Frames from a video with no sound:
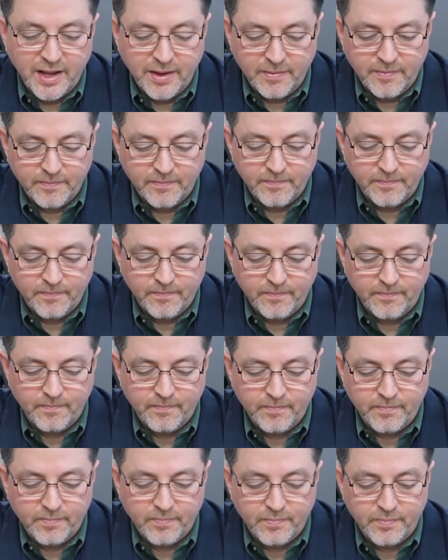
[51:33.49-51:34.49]
We finish it off.
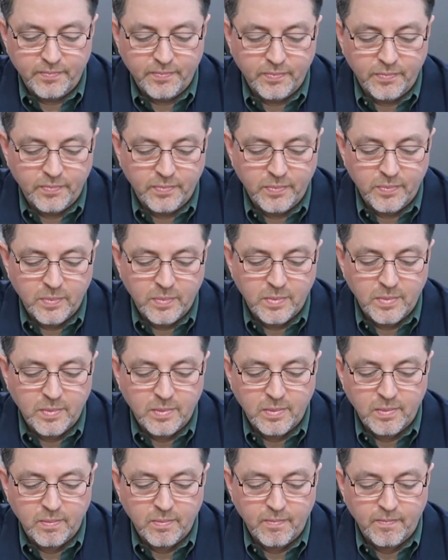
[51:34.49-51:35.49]
It's assembled. We just
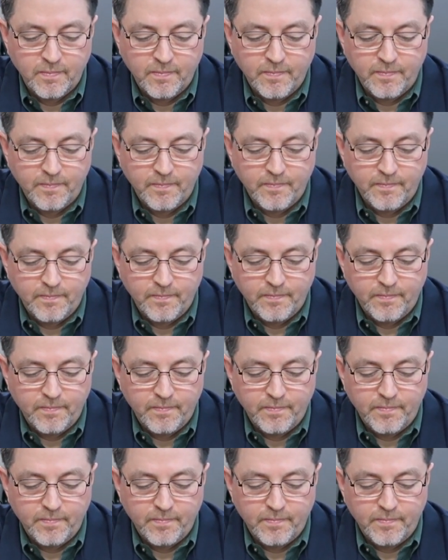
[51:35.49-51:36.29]
finish it off. This is it.